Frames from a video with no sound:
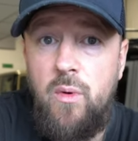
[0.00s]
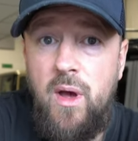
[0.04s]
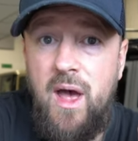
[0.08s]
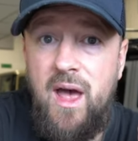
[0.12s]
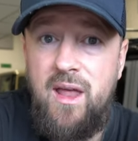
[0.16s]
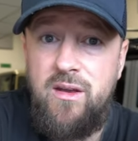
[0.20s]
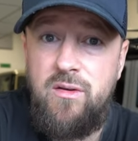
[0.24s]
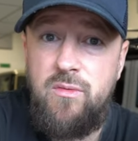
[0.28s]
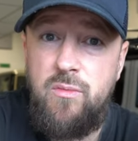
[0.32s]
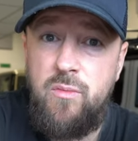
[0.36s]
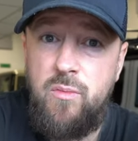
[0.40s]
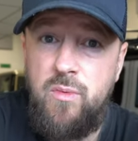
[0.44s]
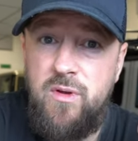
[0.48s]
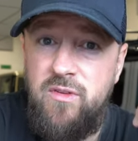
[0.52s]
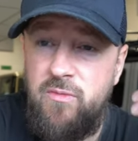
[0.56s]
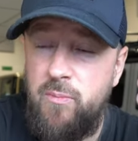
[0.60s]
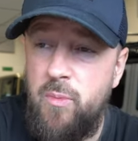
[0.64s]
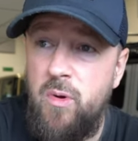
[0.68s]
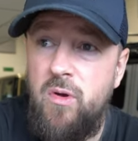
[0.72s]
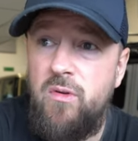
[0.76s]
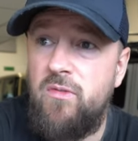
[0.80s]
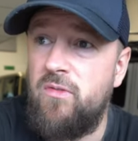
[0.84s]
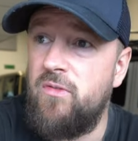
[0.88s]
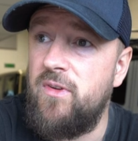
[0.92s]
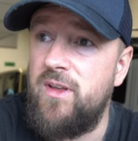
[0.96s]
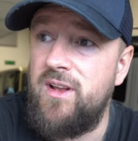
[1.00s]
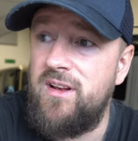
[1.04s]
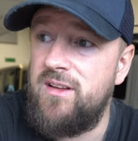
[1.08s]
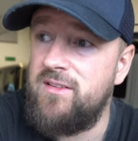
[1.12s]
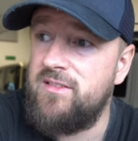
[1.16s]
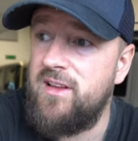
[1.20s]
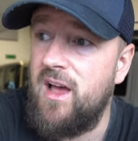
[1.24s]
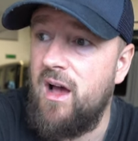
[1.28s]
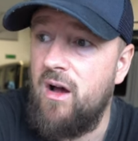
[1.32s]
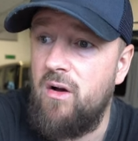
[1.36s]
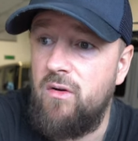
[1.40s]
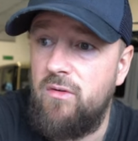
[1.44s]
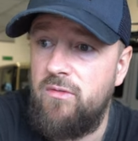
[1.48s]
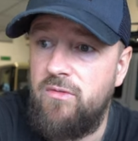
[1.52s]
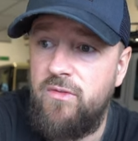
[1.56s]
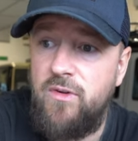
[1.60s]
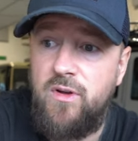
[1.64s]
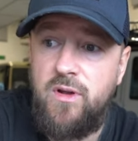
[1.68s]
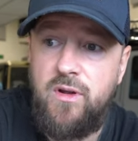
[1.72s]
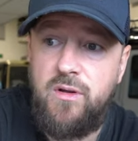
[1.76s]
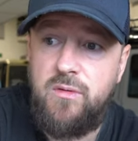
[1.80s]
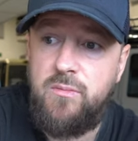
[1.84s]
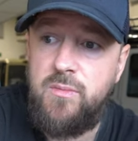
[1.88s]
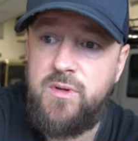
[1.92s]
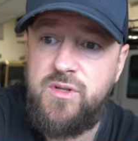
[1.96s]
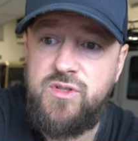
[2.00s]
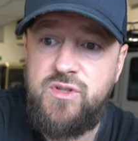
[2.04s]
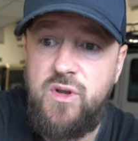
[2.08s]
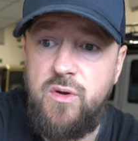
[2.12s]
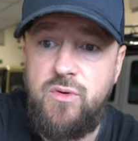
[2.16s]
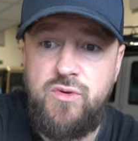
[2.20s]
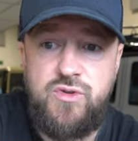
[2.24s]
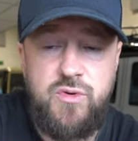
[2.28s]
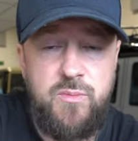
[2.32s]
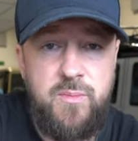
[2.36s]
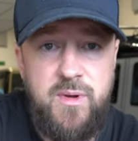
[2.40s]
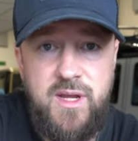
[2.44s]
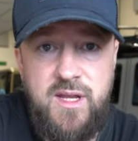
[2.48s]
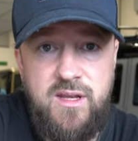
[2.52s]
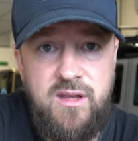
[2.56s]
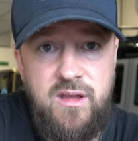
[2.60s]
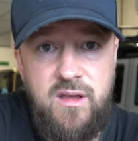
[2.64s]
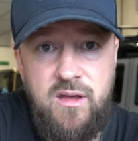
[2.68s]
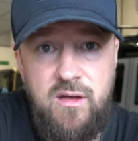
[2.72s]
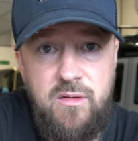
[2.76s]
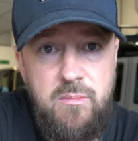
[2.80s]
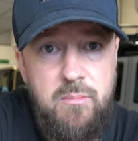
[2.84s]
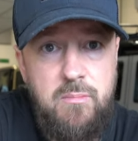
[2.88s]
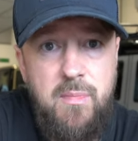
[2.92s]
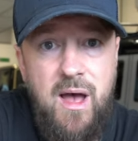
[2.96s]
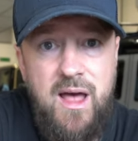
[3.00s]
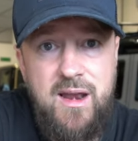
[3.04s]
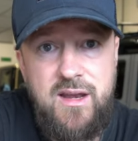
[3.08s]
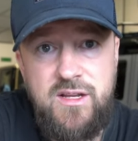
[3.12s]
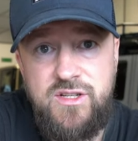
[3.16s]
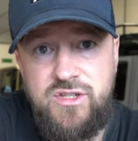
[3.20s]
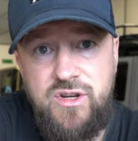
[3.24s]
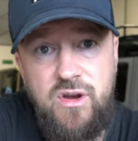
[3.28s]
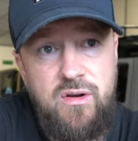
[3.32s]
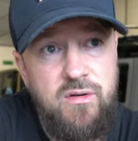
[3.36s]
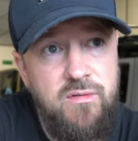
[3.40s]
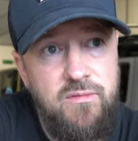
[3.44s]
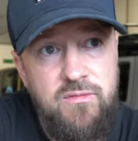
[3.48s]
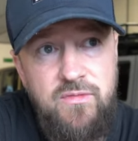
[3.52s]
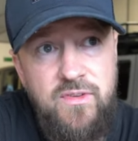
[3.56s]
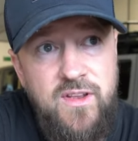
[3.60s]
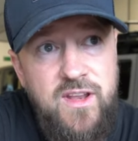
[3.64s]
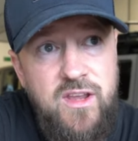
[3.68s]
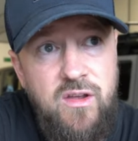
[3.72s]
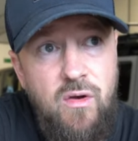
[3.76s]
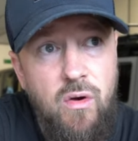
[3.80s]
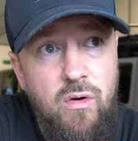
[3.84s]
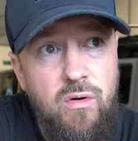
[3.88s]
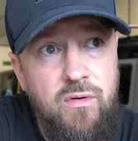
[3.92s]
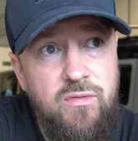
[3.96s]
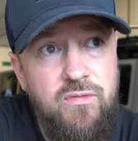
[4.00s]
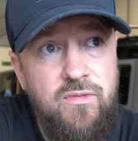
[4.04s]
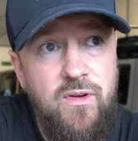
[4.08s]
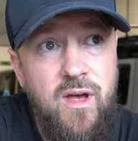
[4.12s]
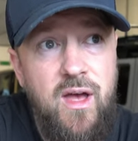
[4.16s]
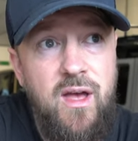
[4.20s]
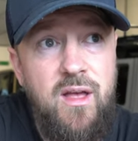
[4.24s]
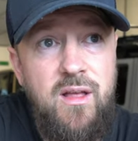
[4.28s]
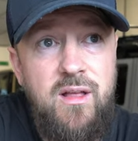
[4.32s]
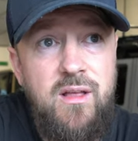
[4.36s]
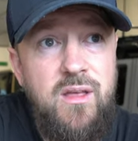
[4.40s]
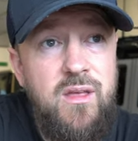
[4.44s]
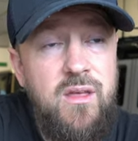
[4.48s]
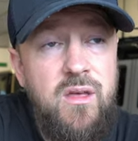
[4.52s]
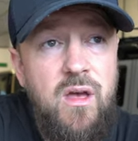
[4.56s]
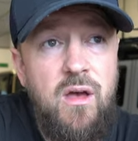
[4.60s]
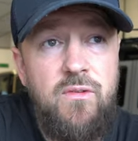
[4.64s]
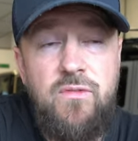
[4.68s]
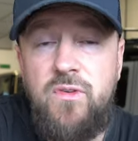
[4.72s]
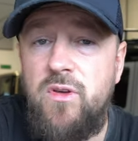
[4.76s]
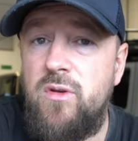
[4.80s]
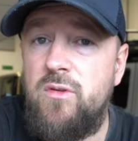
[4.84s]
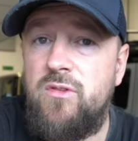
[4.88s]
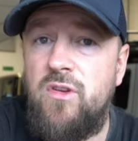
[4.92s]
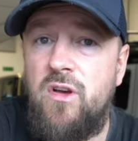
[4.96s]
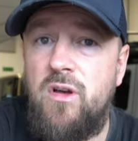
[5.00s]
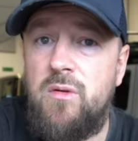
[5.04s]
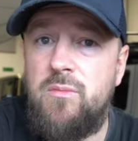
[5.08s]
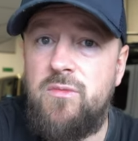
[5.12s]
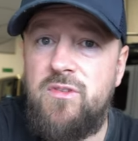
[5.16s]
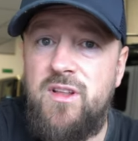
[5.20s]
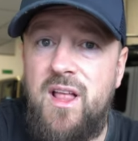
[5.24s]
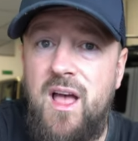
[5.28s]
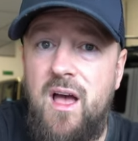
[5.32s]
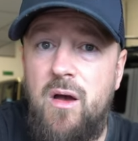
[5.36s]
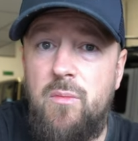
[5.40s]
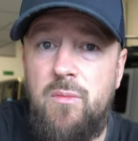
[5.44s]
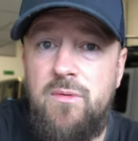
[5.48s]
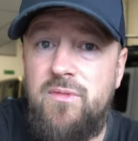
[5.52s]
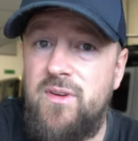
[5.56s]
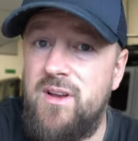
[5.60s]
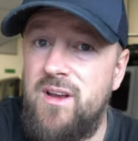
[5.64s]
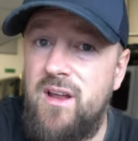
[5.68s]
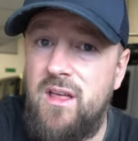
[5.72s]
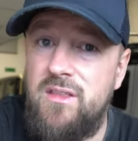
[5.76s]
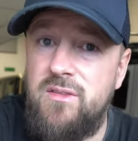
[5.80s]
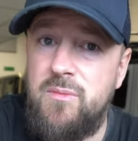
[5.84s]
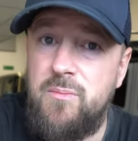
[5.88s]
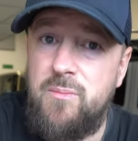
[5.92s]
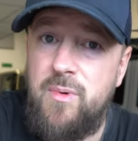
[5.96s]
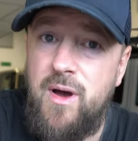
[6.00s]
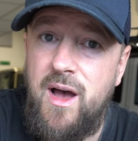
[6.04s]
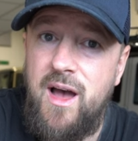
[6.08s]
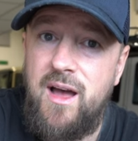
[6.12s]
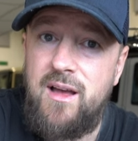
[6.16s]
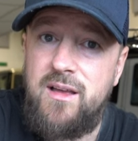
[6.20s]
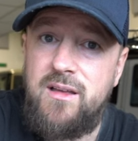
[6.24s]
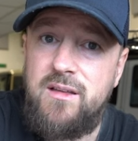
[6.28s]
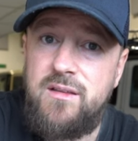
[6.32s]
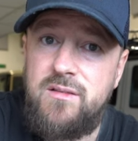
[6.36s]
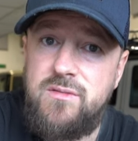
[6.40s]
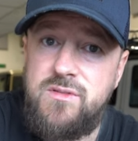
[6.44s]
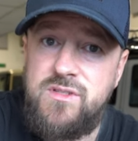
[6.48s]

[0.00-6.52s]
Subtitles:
And we've put feelers out for social media manager and videographer a few times now, and we've had nothing back.